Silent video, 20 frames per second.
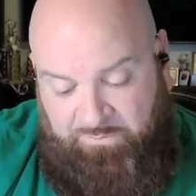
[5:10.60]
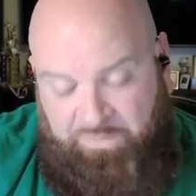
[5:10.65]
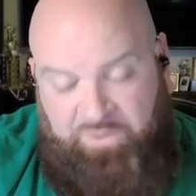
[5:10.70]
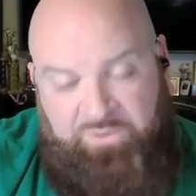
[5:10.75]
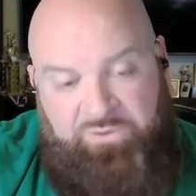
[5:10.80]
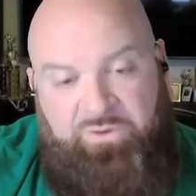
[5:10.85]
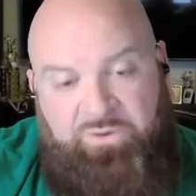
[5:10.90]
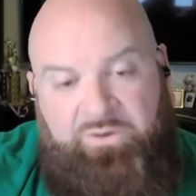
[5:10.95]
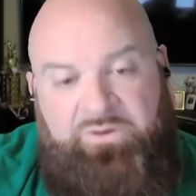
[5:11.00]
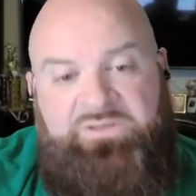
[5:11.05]

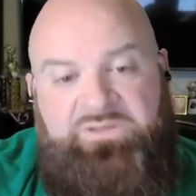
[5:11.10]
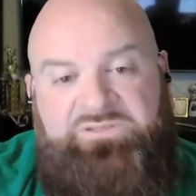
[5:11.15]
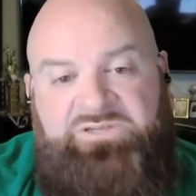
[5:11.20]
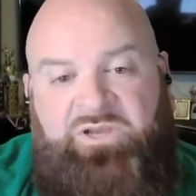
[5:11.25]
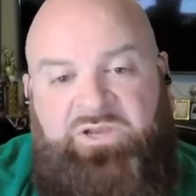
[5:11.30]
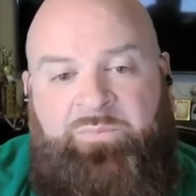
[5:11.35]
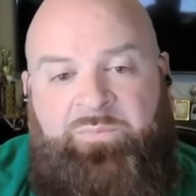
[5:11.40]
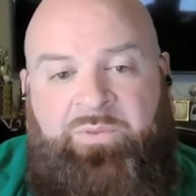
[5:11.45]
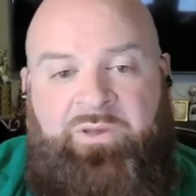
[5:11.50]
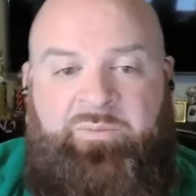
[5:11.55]
But you're going to
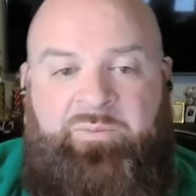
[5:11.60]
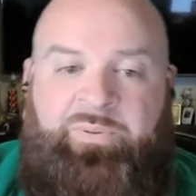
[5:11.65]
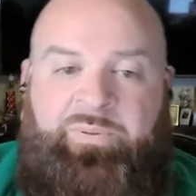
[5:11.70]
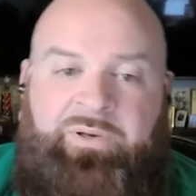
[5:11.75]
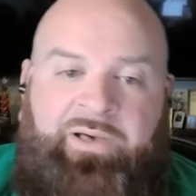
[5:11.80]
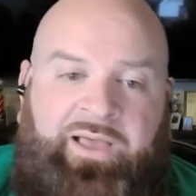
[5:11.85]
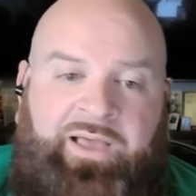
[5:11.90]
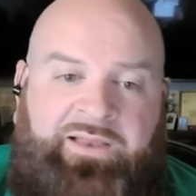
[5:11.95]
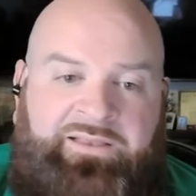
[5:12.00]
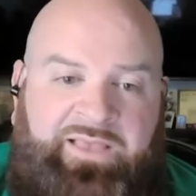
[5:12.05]
jump on a
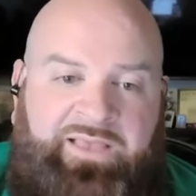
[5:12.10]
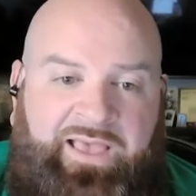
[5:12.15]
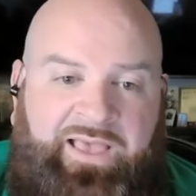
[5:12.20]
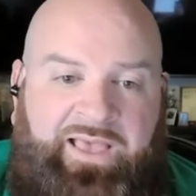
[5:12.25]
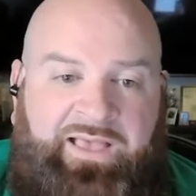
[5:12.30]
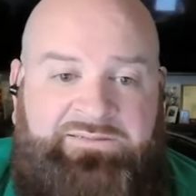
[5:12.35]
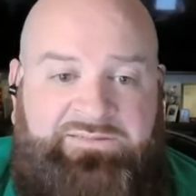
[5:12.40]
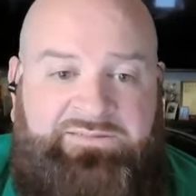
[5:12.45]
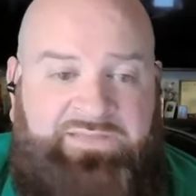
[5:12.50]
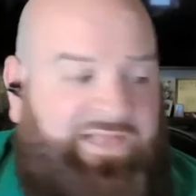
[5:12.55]

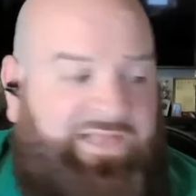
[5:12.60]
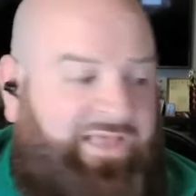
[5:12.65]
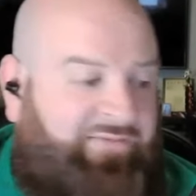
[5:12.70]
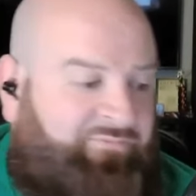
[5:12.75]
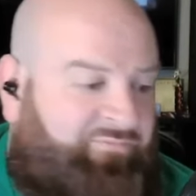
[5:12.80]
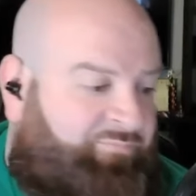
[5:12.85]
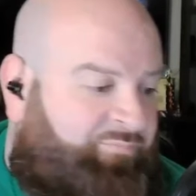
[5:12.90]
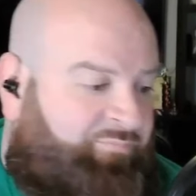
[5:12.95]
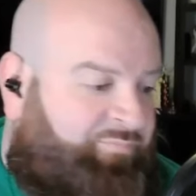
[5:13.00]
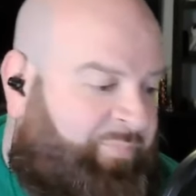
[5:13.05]
podcast and
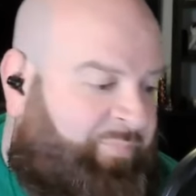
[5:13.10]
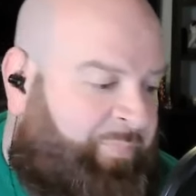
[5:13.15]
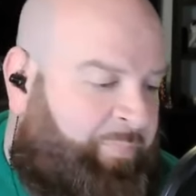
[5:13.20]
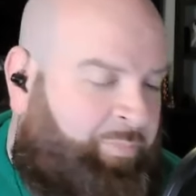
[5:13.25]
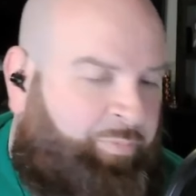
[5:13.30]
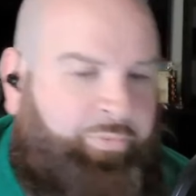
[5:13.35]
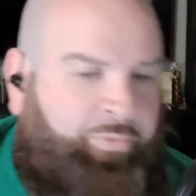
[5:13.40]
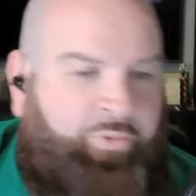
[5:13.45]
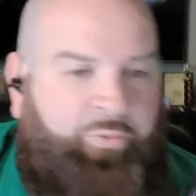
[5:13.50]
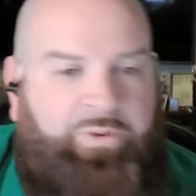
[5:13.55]
have
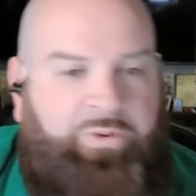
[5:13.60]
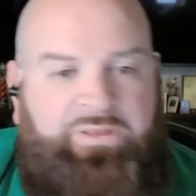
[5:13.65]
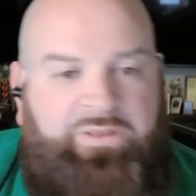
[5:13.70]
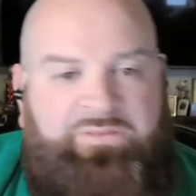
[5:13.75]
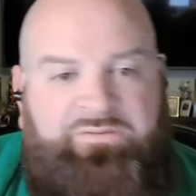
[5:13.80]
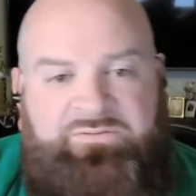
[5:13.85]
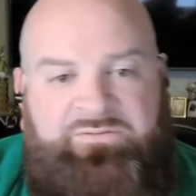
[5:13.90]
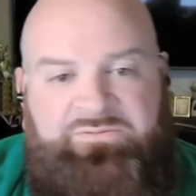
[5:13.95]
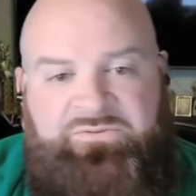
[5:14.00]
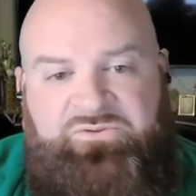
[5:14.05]

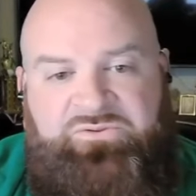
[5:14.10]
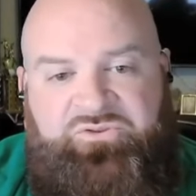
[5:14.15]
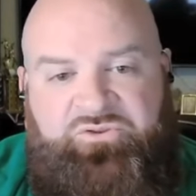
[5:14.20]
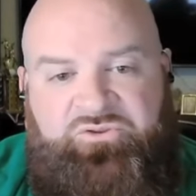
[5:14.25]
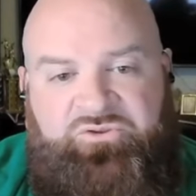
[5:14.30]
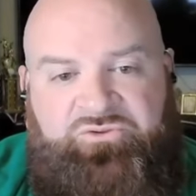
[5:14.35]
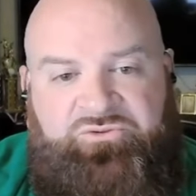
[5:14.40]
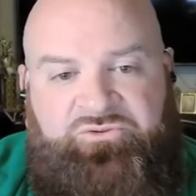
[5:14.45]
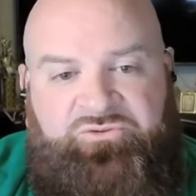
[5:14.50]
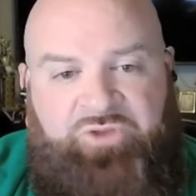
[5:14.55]
three
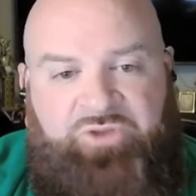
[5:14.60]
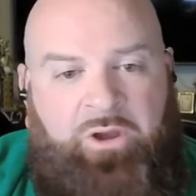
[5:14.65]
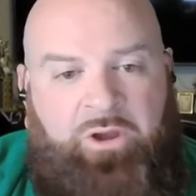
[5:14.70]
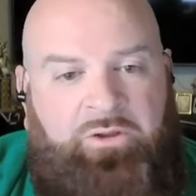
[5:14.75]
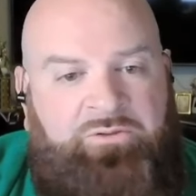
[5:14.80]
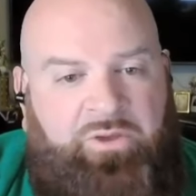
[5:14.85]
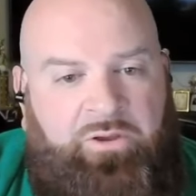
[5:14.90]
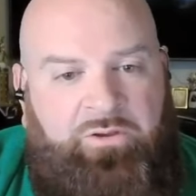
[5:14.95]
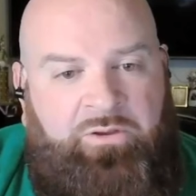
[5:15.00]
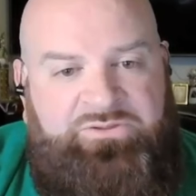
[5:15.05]

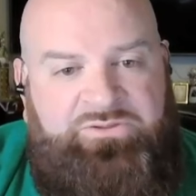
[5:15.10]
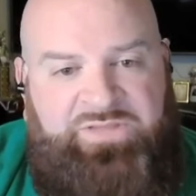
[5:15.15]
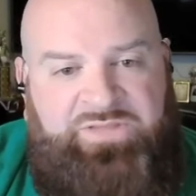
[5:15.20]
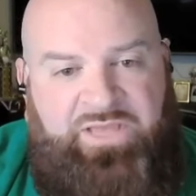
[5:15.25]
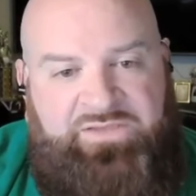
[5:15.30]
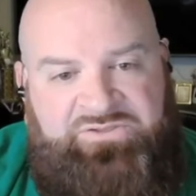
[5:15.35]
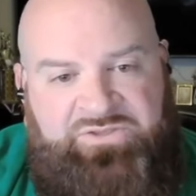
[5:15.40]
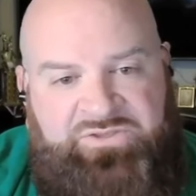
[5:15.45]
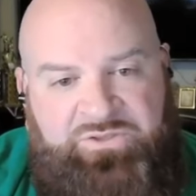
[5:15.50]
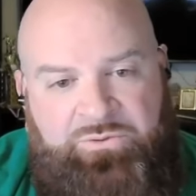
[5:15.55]
dung-dungs
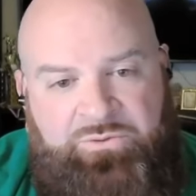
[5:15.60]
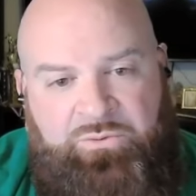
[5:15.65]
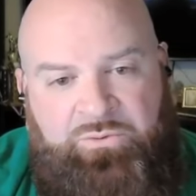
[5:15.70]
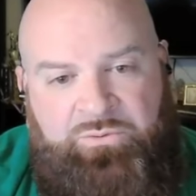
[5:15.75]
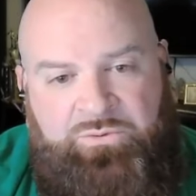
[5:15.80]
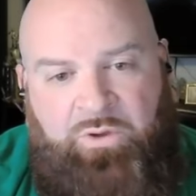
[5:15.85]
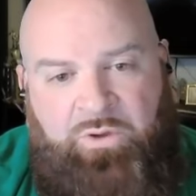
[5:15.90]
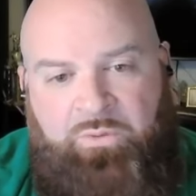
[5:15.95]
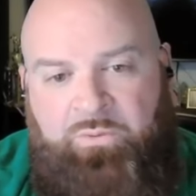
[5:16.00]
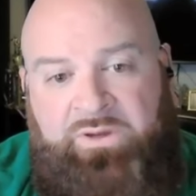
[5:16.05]
next to you who
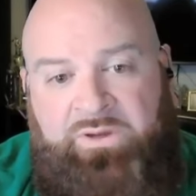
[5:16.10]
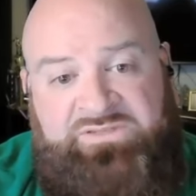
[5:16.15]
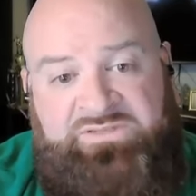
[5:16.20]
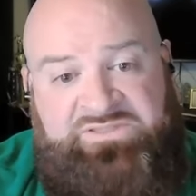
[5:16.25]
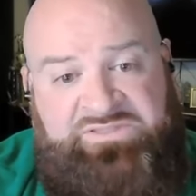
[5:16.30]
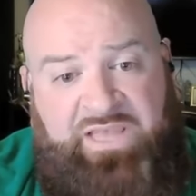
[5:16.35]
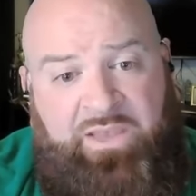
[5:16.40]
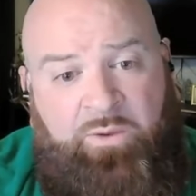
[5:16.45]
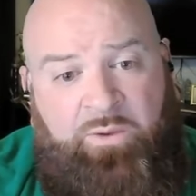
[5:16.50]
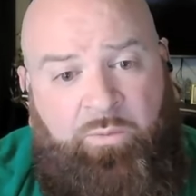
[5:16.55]
don't want to
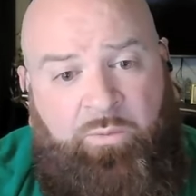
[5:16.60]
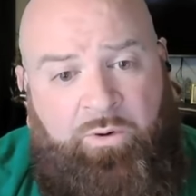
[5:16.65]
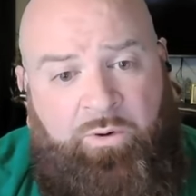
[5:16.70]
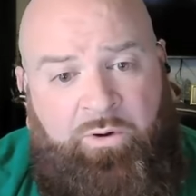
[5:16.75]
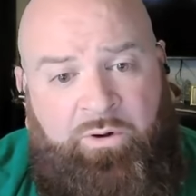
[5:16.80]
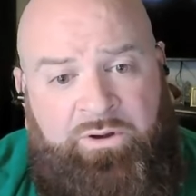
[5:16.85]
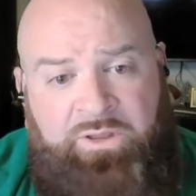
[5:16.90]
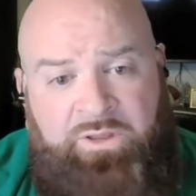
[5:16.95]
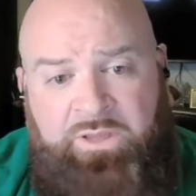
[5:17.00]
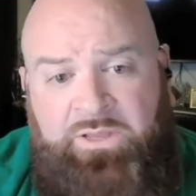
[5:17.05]
say a
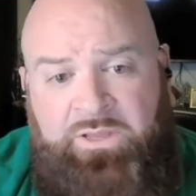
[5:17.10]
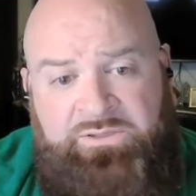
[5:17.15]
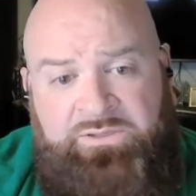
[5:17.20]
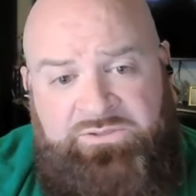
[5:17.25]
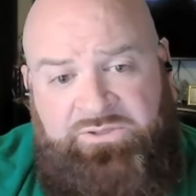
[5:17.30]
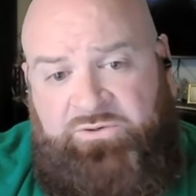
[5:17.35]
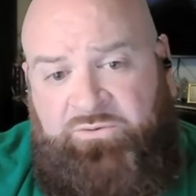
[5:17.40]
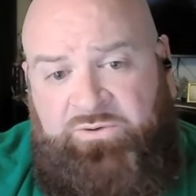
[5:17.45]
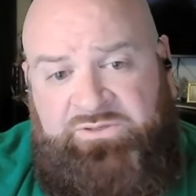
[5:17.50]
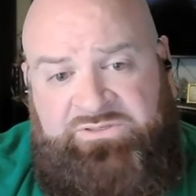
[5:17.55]
word
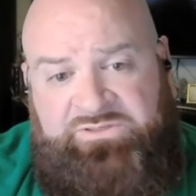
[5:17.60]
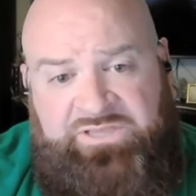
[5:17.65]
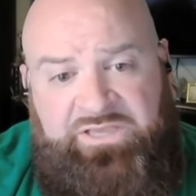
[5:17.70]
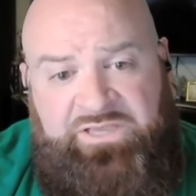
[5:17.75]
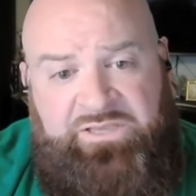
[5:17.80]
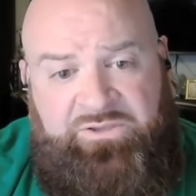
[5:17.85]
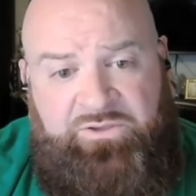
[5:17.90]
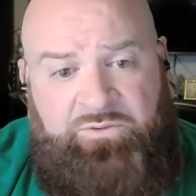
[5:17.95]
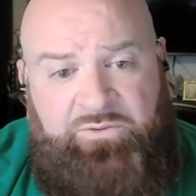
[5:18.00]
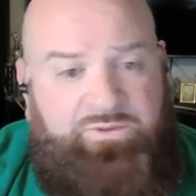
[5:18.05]
to
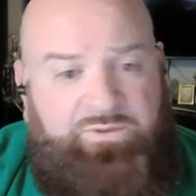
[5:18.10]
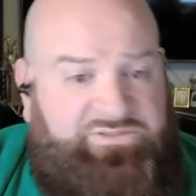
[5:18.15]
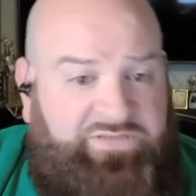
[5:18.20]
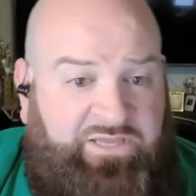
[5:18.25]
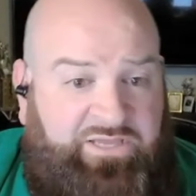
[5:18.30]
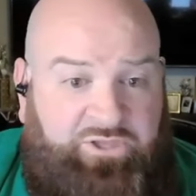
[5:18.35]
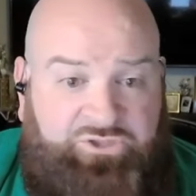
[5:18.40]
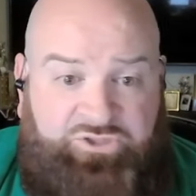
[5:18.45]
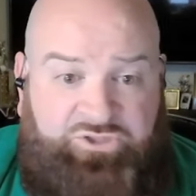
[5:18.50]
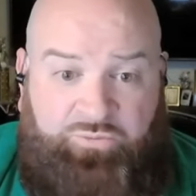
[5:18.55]
critique you and
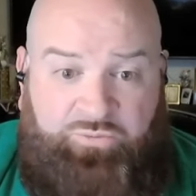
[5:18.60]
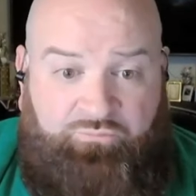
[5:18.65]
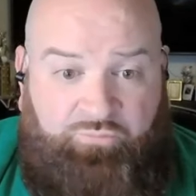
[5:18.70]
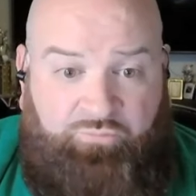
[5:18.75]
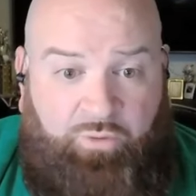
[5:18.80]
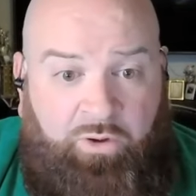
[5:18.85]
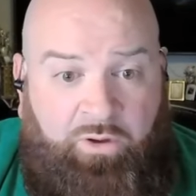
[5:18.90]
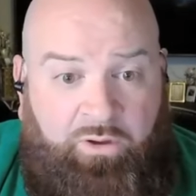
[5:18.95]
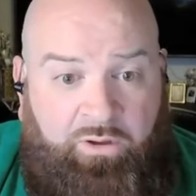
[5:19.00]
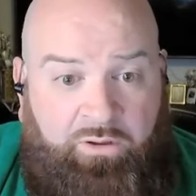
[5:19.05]
say that you're
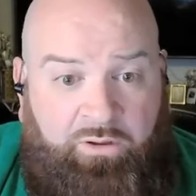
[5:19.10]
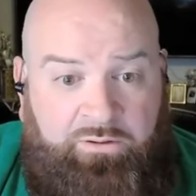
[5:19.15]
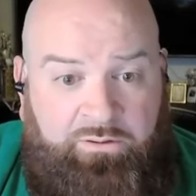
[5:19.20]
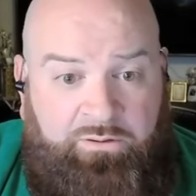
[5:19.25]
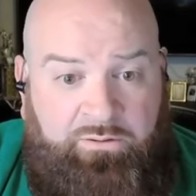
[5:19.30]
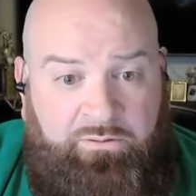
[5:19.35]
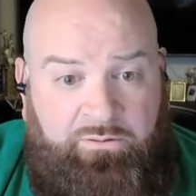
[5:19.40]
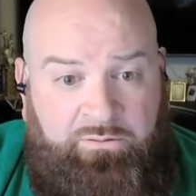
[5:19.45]
wrong?